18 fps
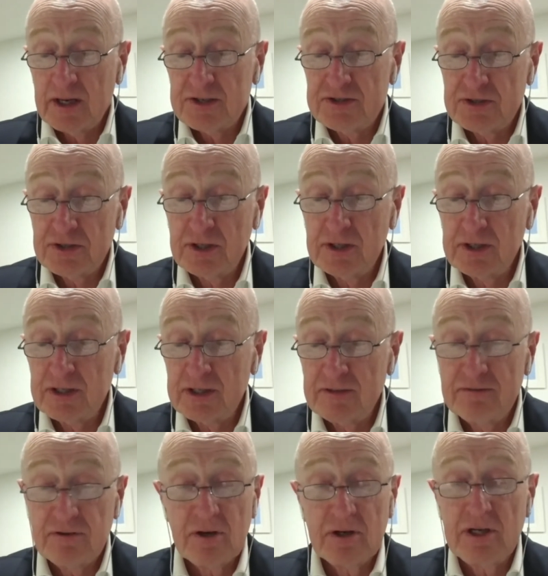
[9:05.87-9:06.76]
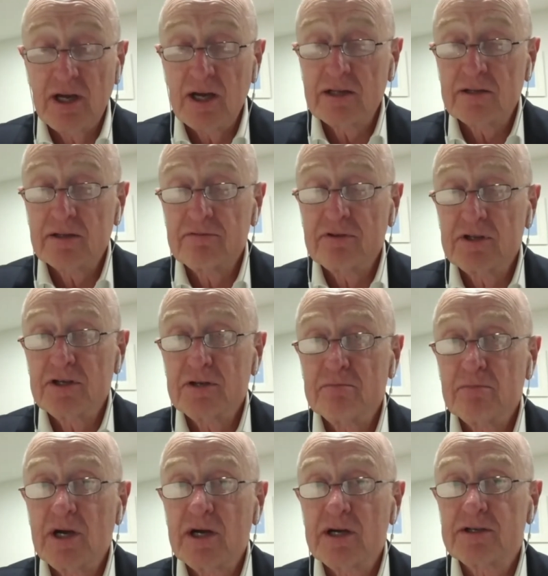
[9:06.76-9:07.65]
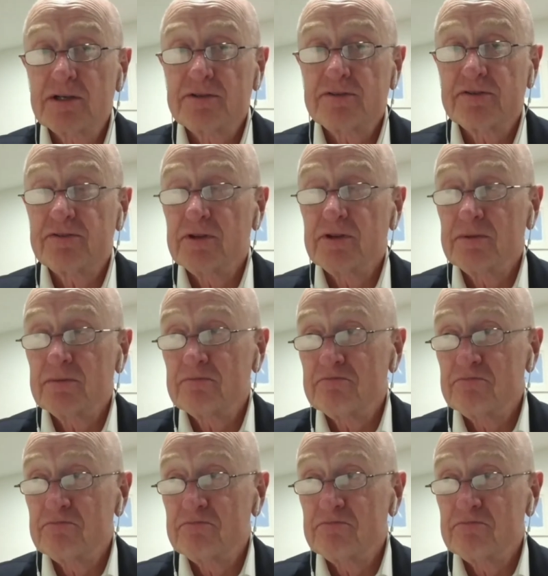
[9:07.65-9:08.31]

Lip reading: dealing very actively in markets that